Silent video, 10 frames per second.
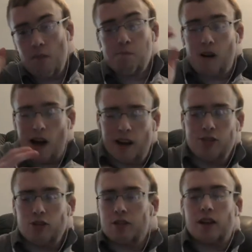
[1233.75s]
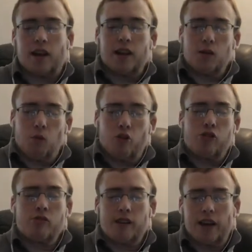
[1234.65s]
My understanding was
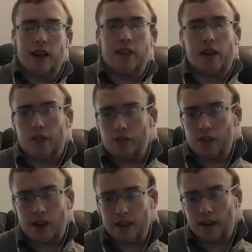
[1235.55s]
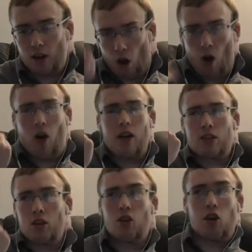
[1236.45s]
you needed the Infinity
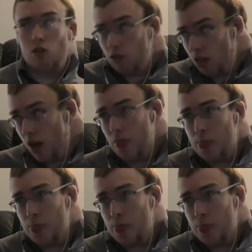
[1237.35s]
Gauntlet to utilize